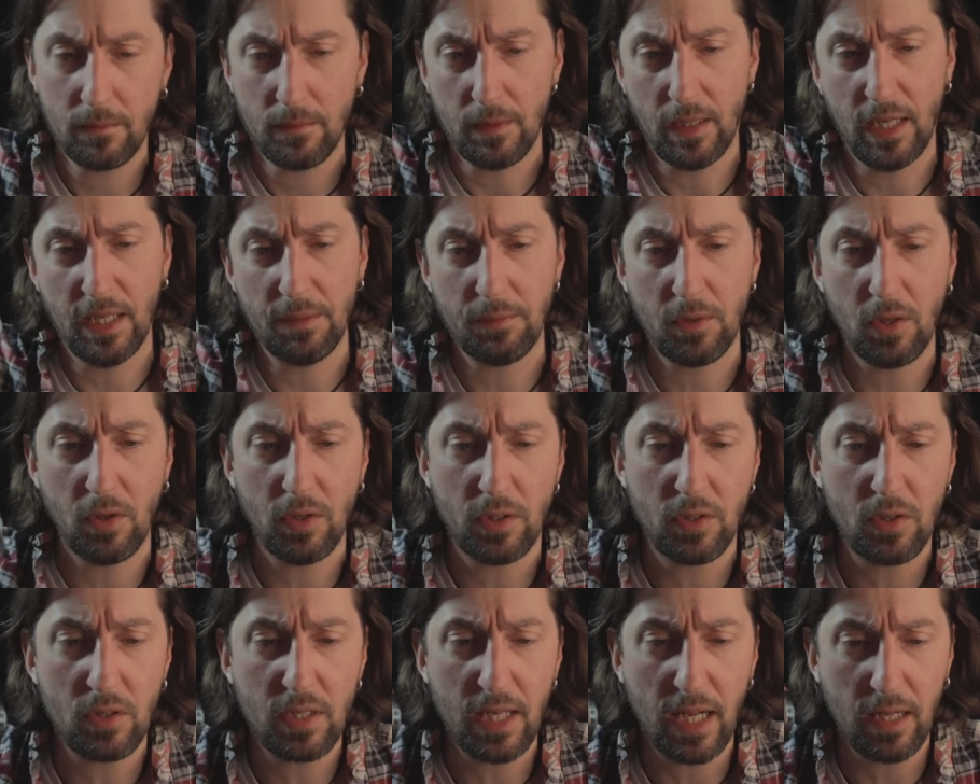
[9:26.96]
I am
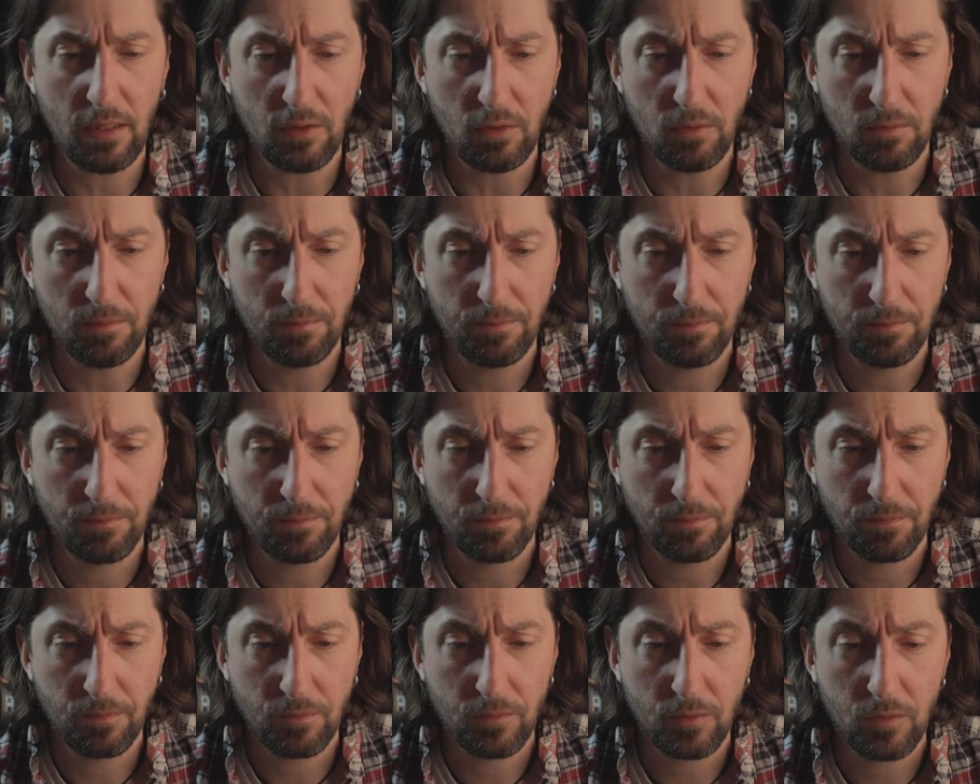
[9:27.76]
going to tell you,
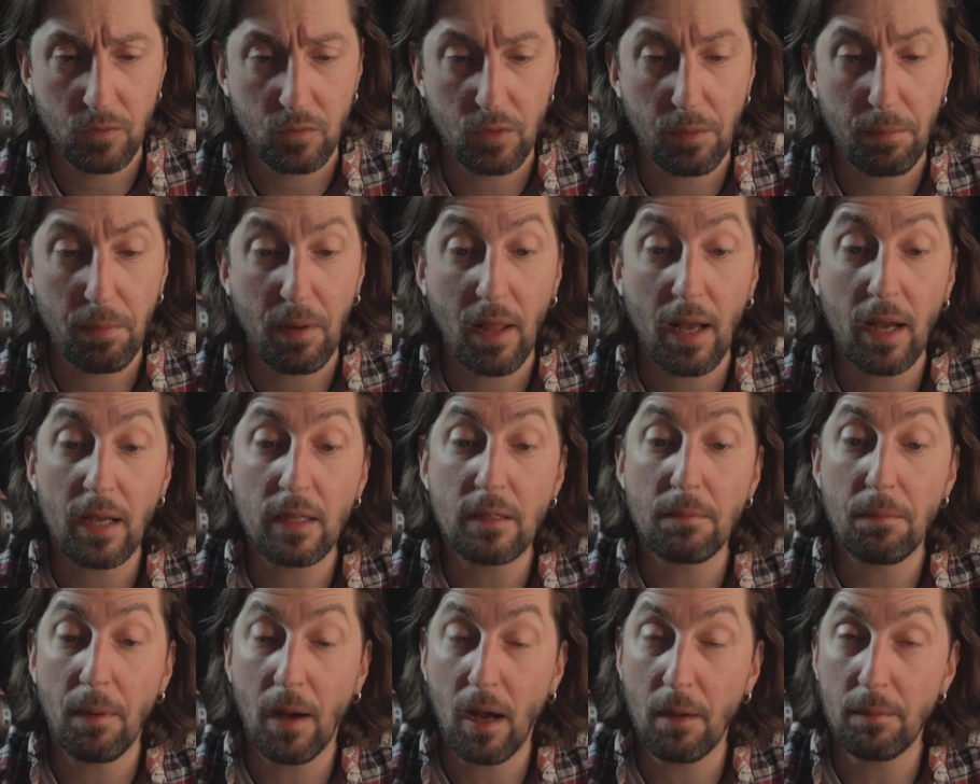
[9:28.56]

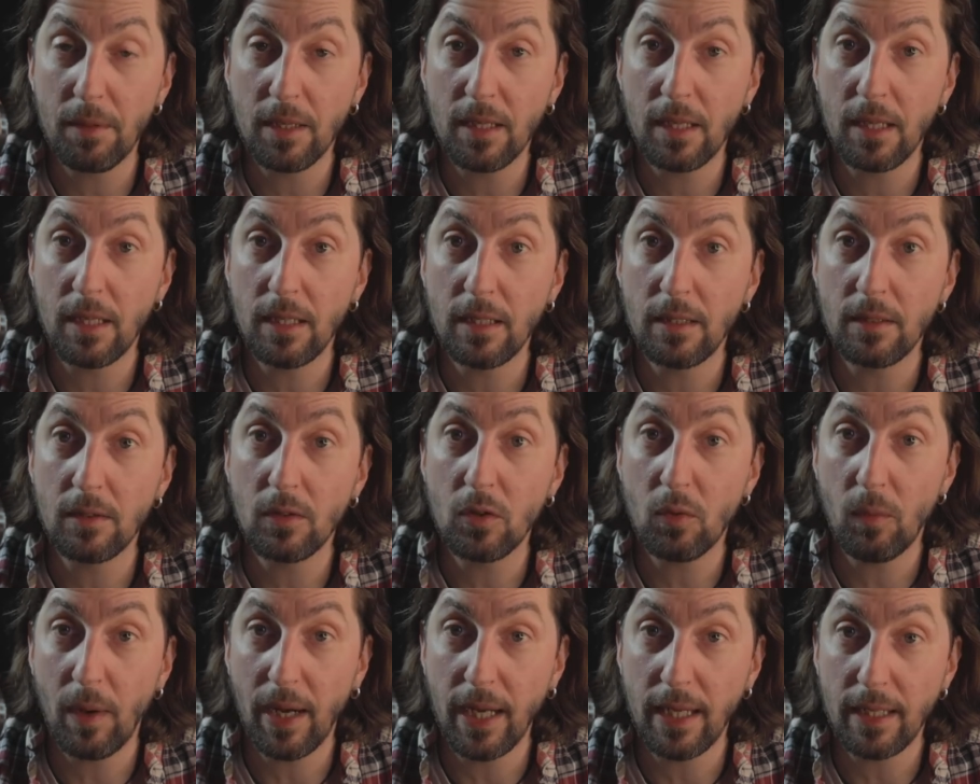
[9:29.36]
replied Barbicane
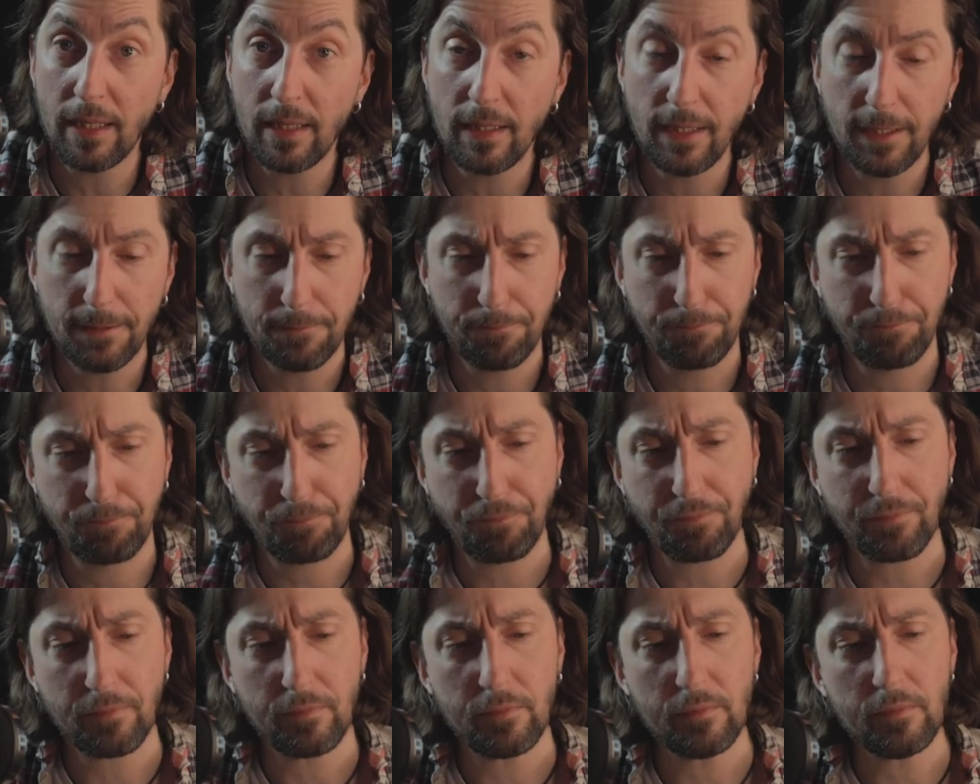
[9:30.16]
quietly.
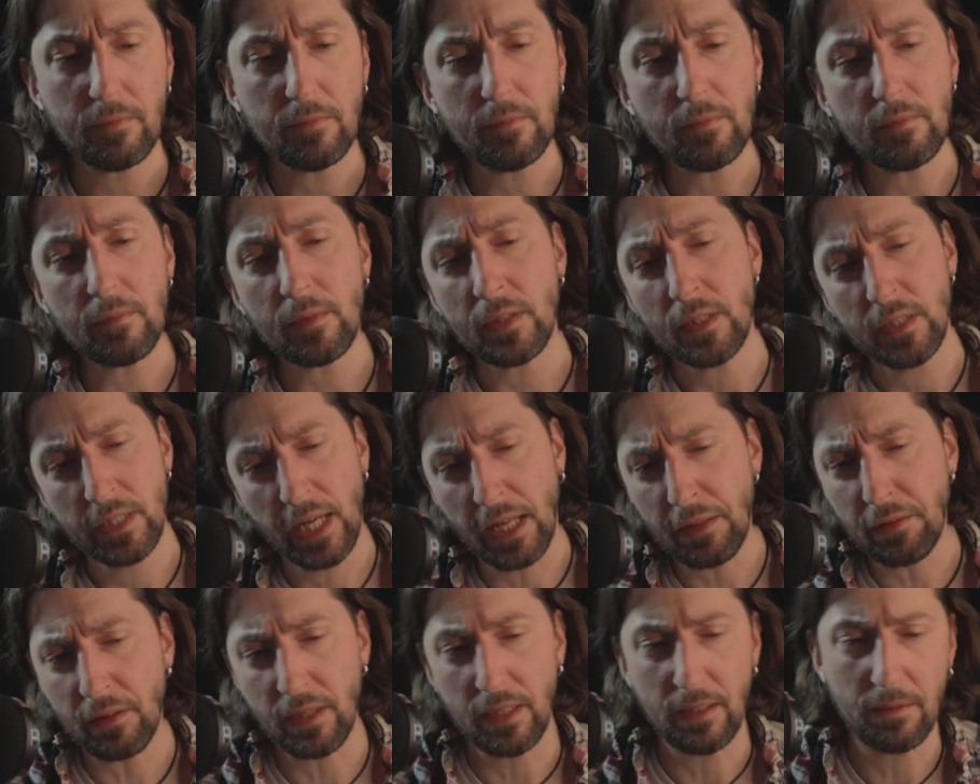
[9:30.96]

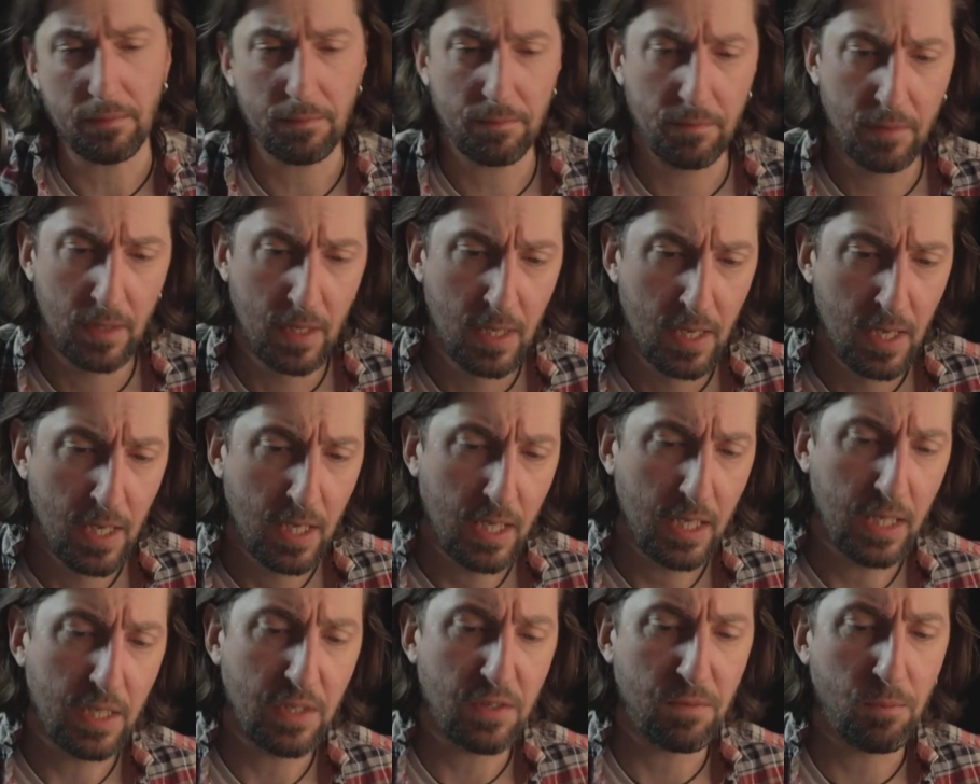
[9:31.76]
Nothing
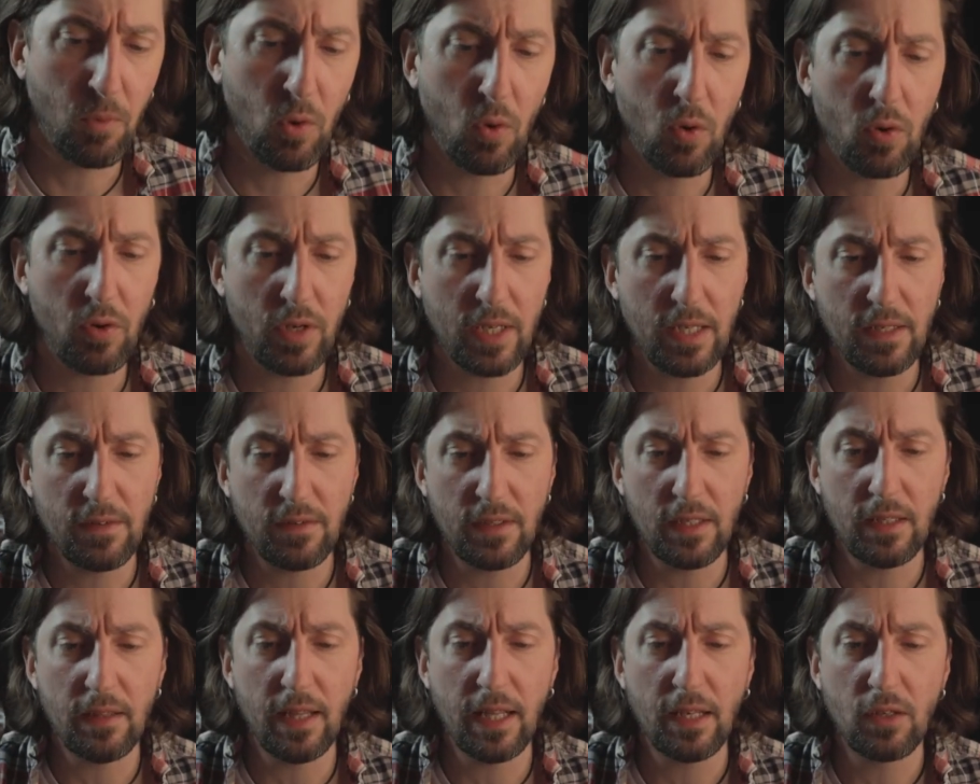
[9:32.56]
is more
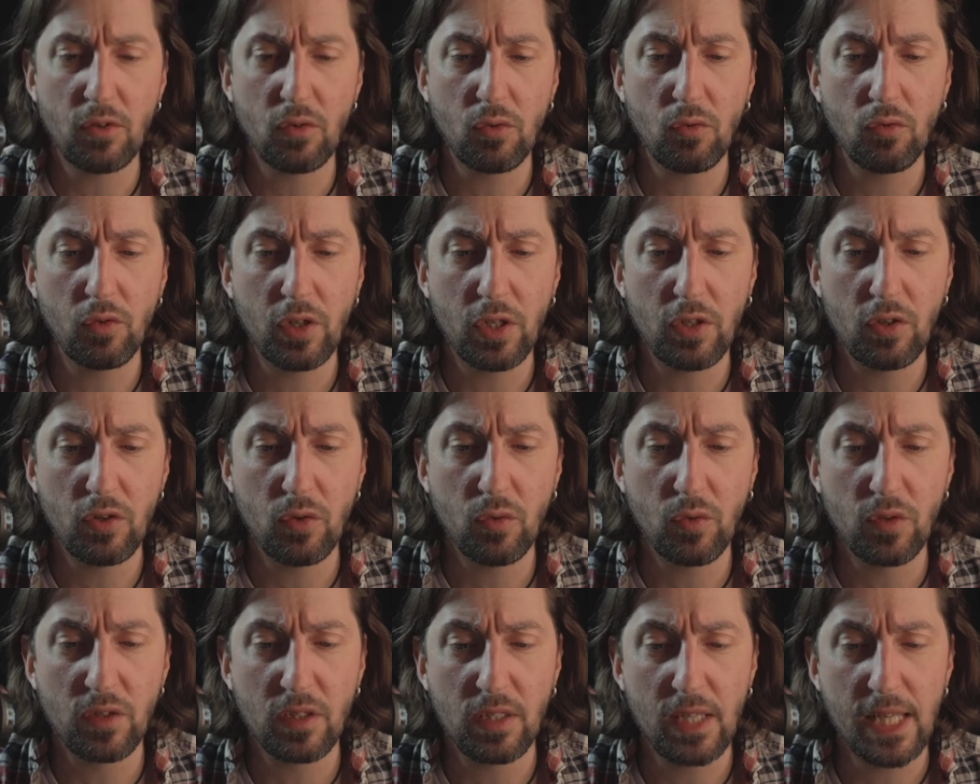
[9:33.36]
easy than to
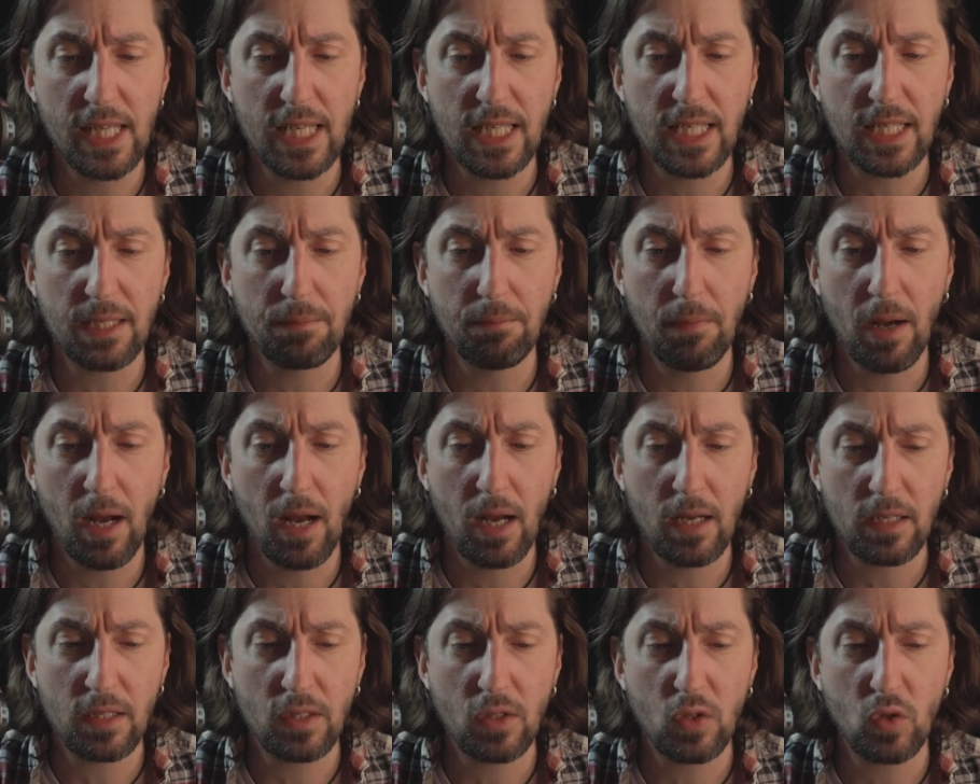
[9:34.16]
reduce this
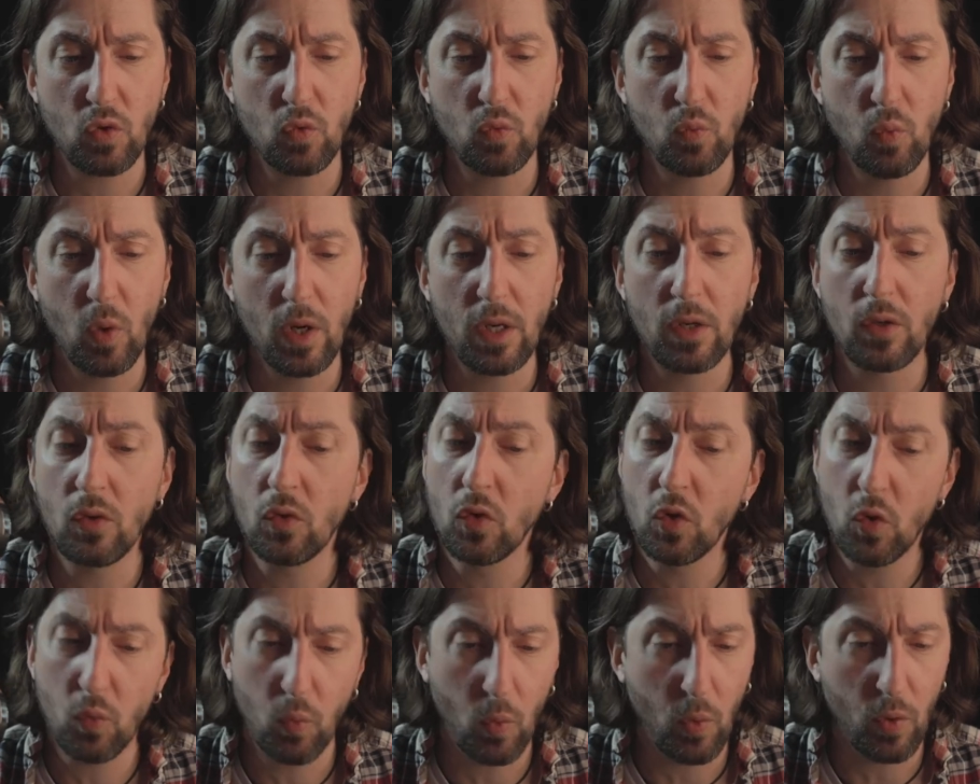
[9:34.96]
mass to
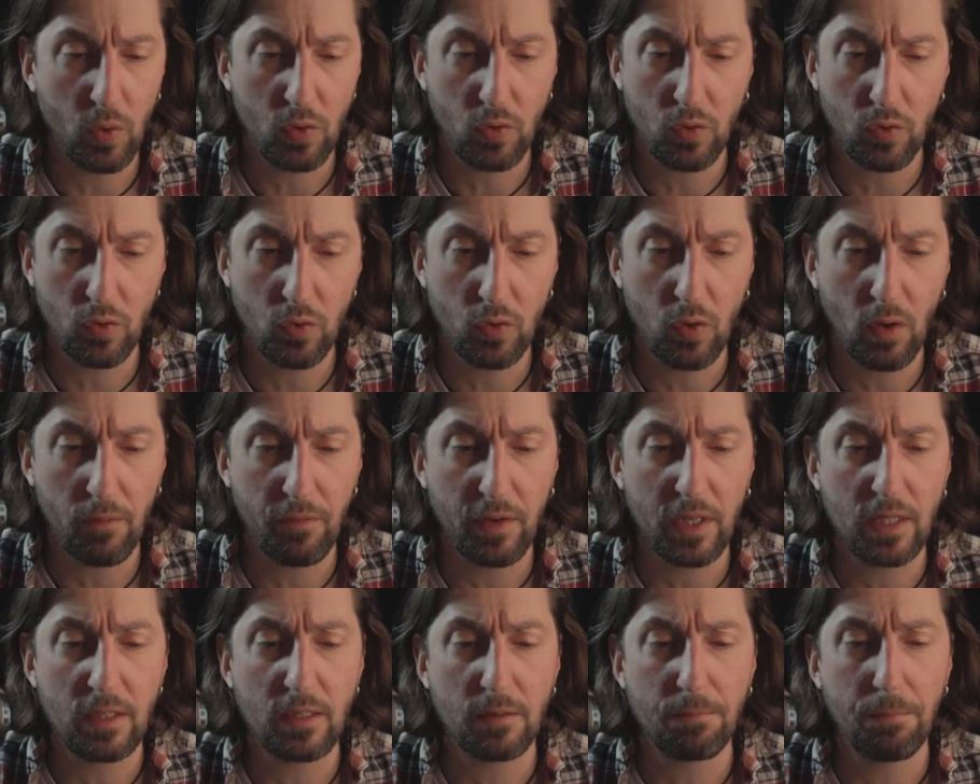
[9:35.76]
1/4 of
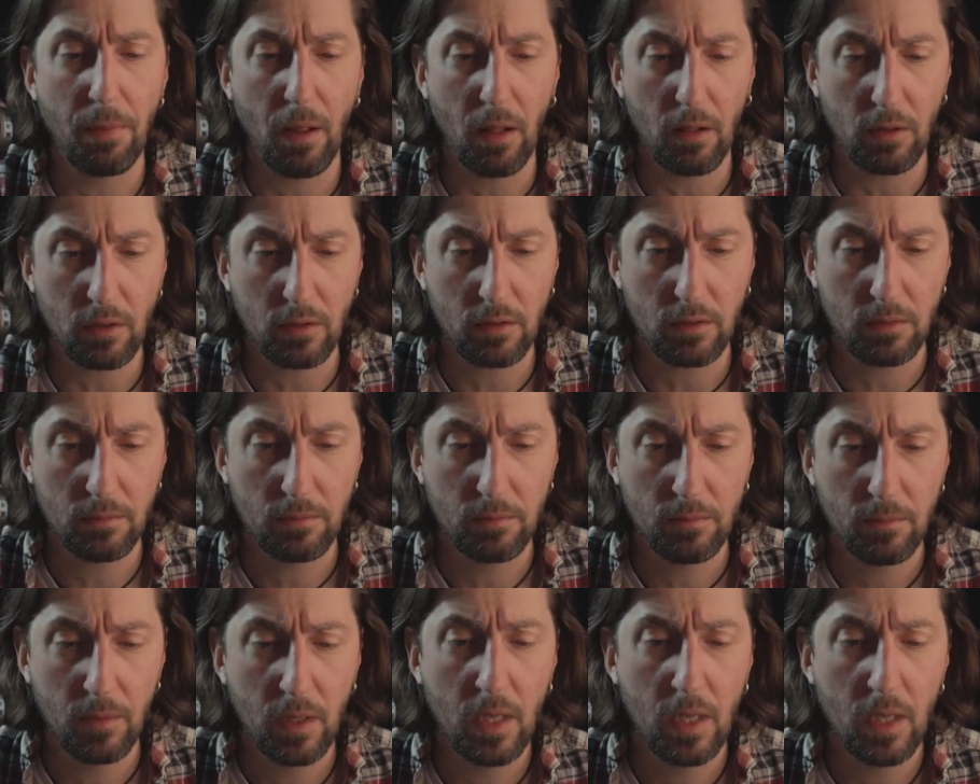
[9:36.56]
its bulk.